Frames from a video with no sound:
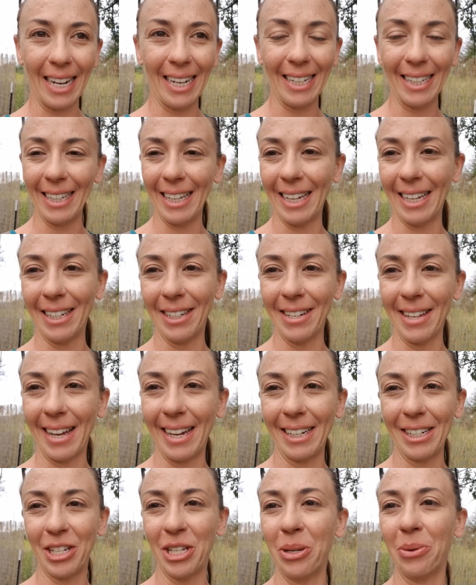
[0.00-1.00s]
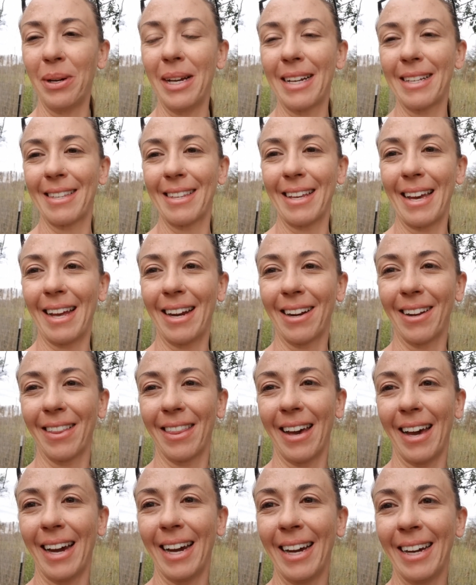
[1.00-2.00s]
And then like 2 weeks later,
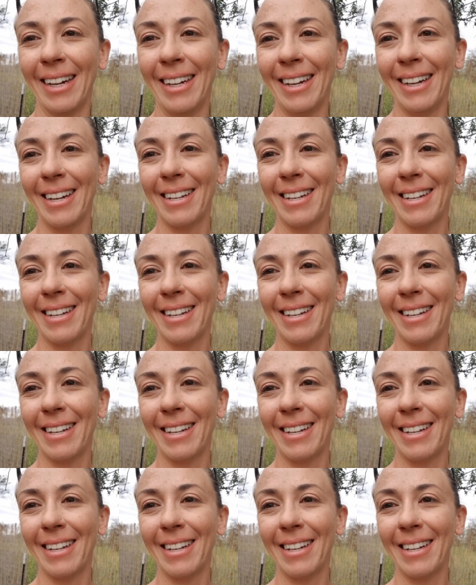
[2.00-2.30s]
they